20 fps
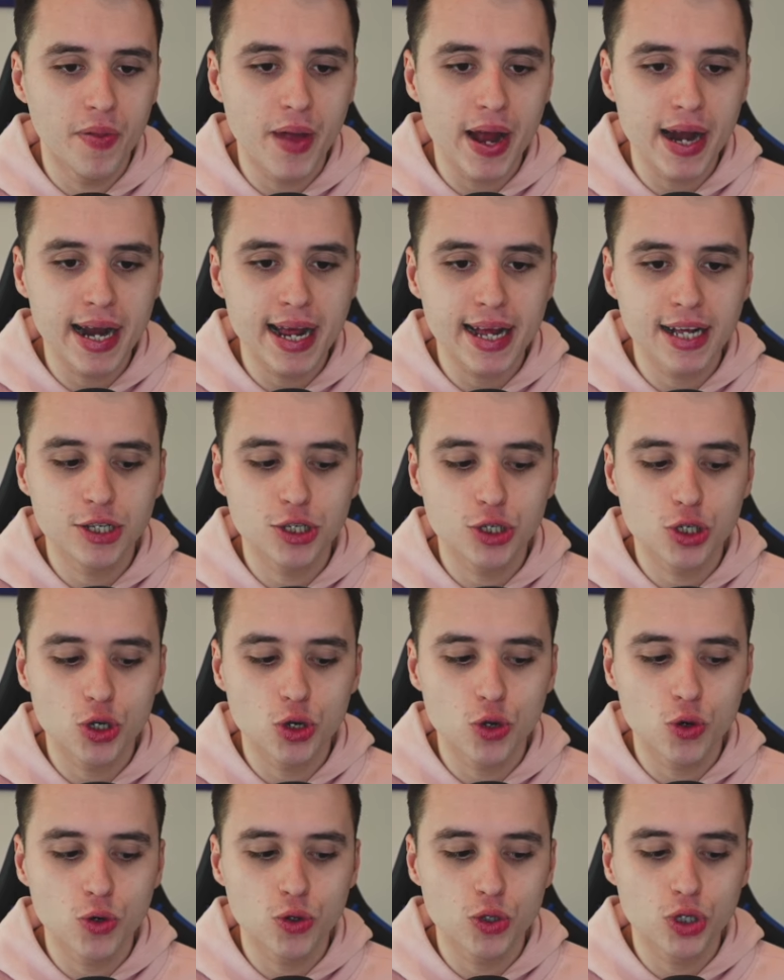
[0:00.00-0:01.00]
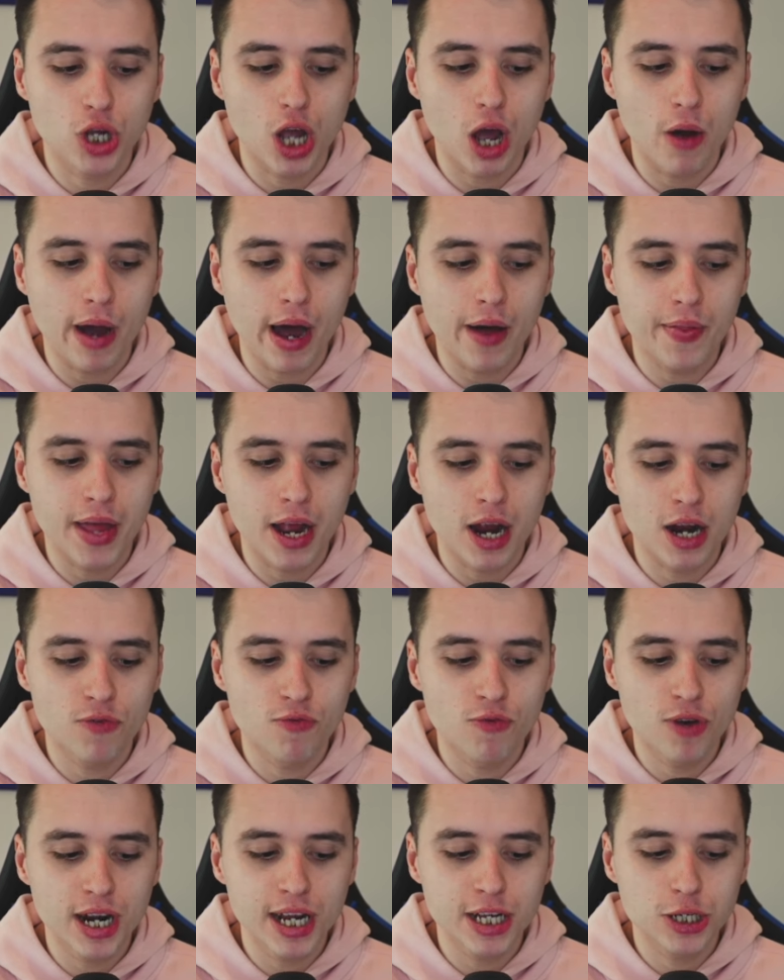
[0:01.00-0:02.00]
They need to go out there
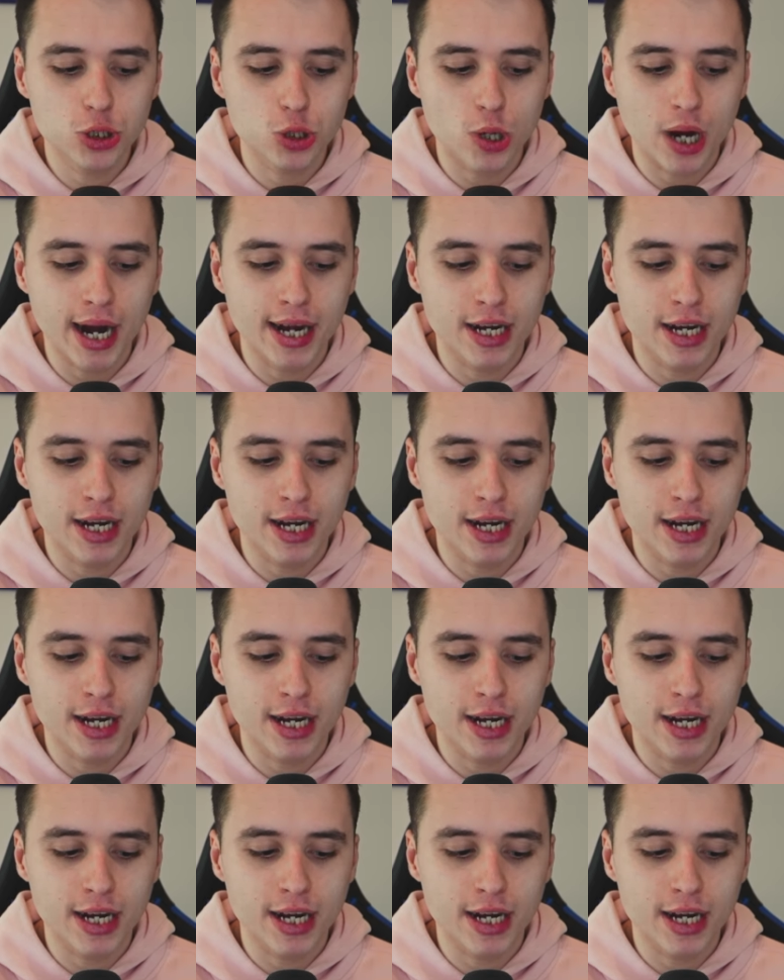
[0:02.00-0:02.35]
and really try